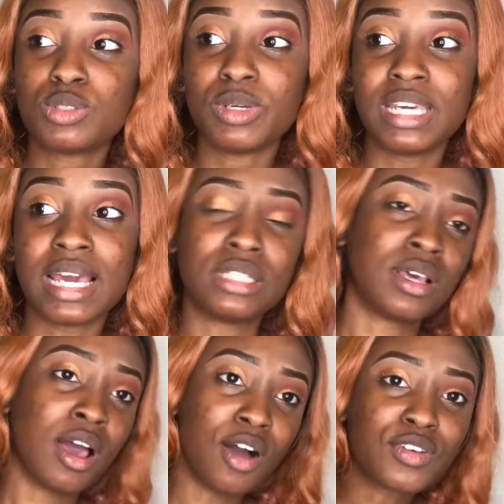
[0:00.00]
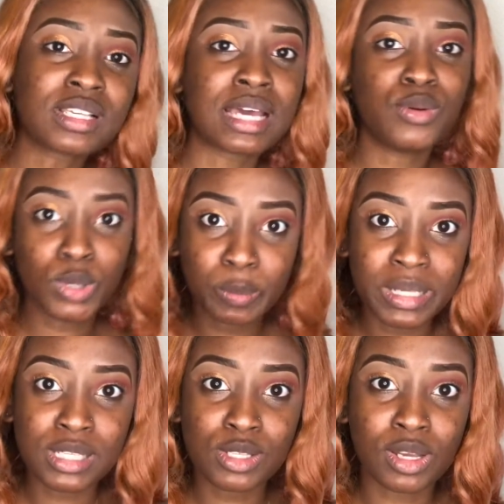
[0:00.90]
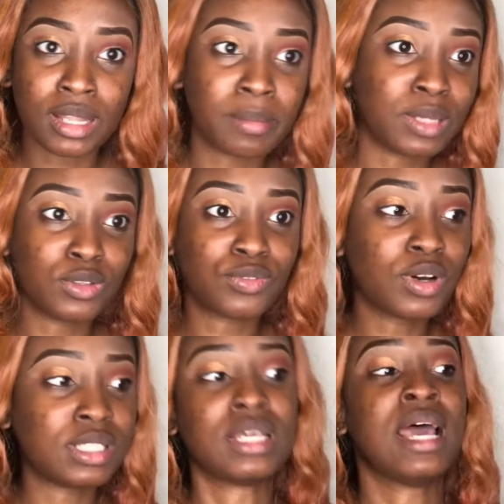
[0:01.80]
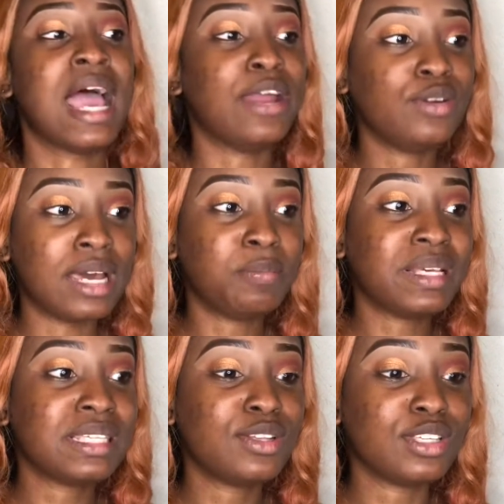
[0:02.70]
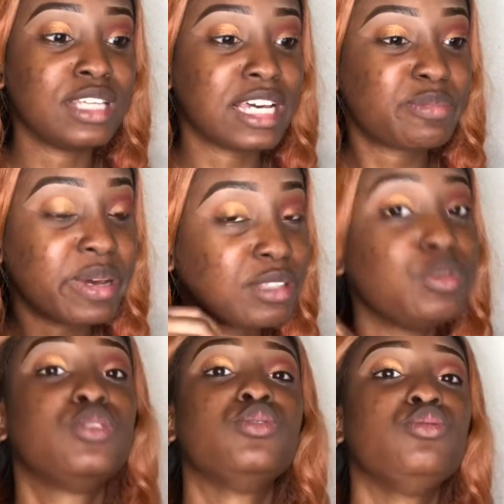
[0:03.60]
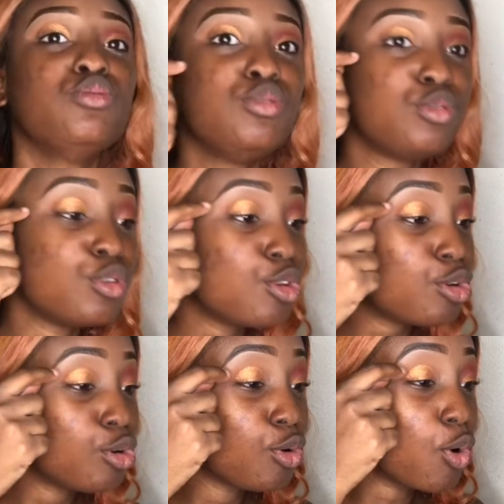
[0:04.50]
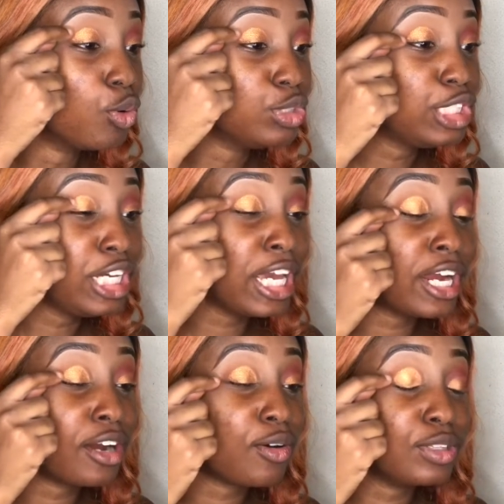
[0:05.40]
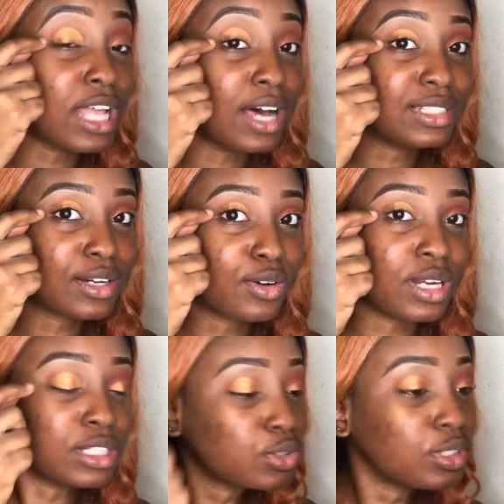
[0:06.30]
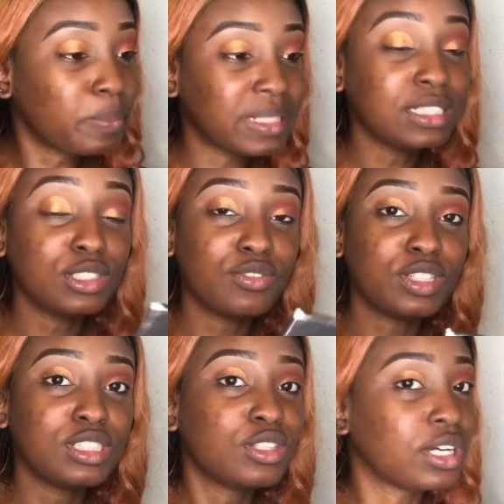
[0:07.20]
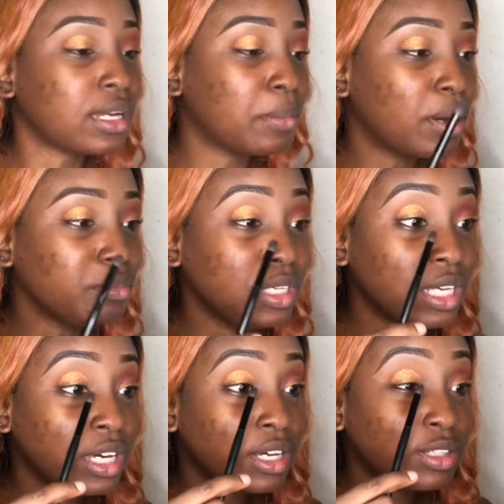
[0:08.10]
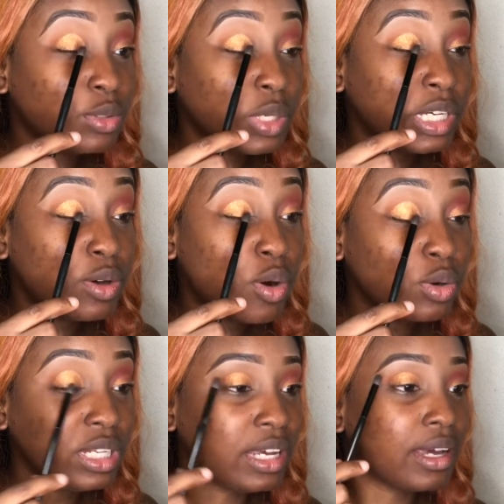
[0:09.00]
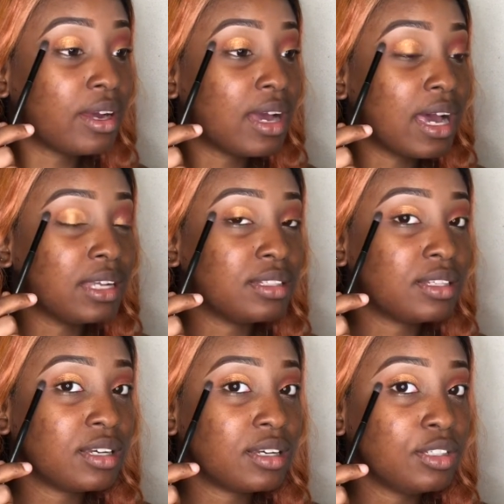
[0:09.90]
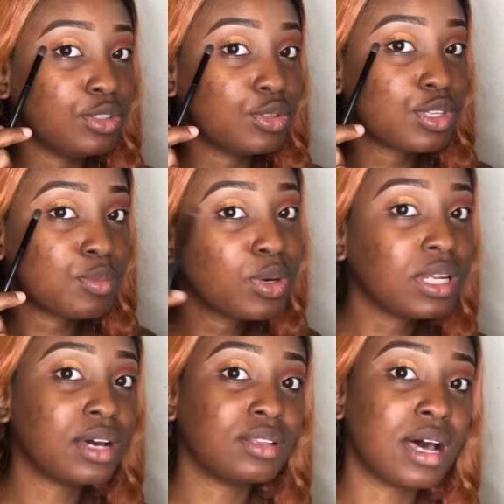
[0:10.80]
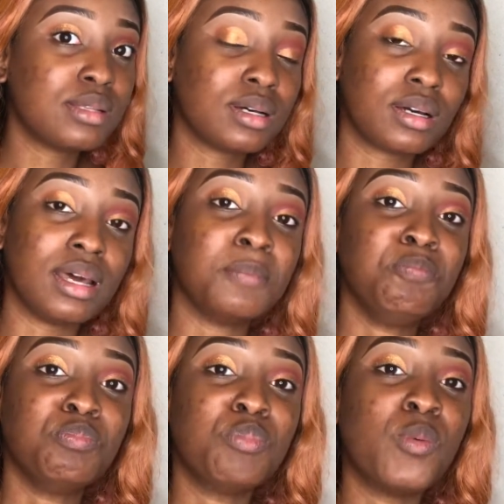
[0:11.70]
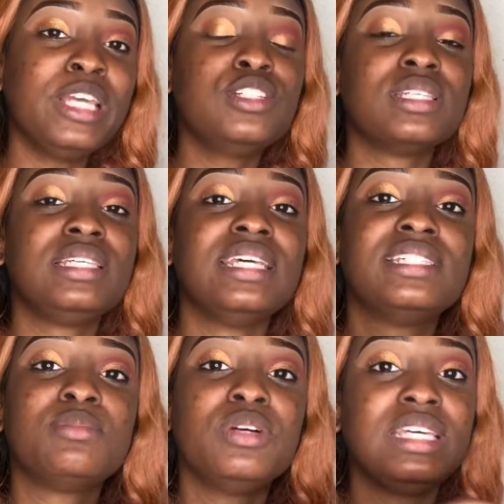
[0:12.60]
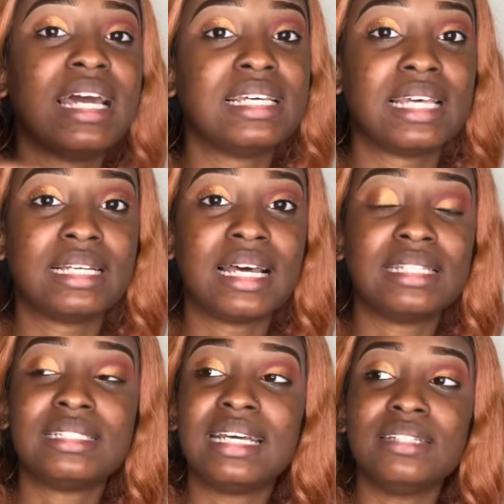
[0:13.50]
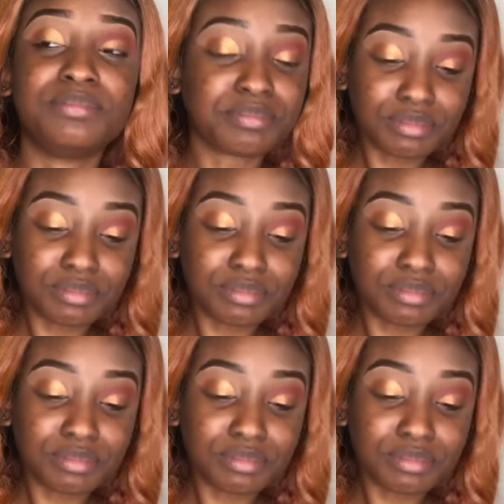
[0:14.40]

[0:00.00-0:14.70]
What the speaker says: smoky eyes, of course I know what the person is talking about. Of course I know that person doesn't expect me to use gold here on the outer corner, so the person is obviously talking about me doing gold here and, you know, smoking out the outer corner. But when you just say smoky eyes like that, then